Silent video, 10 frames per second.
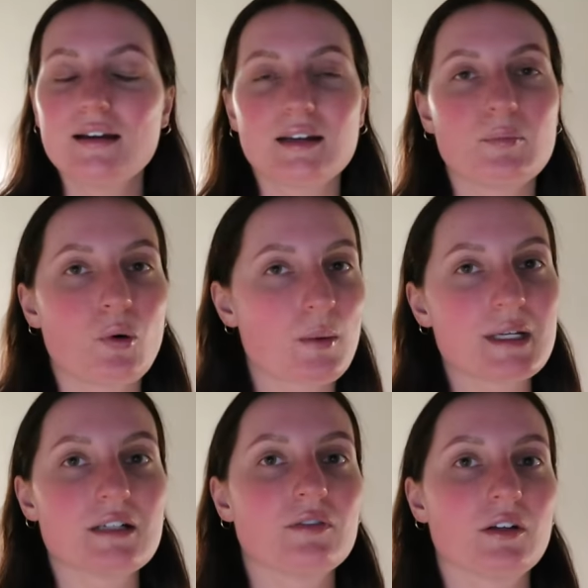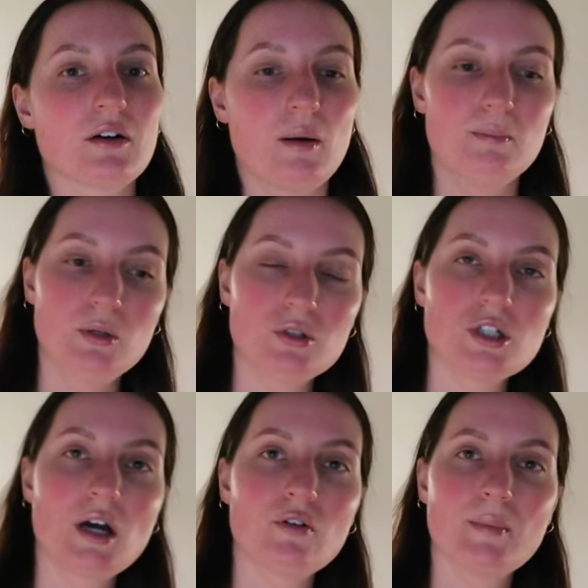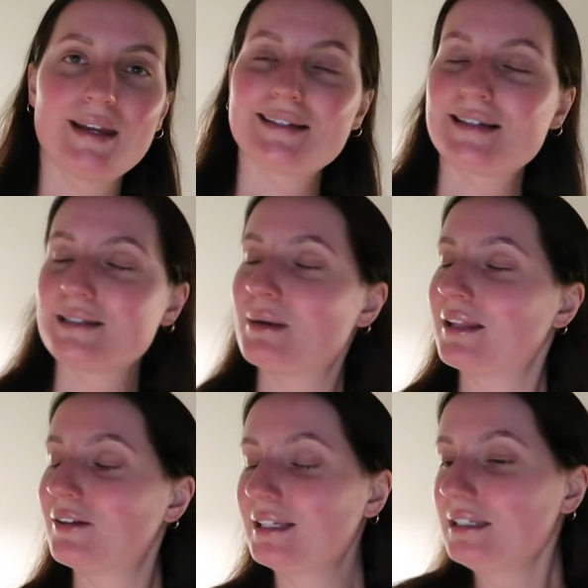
Gonna pour myself a little kombucha, romanticize my little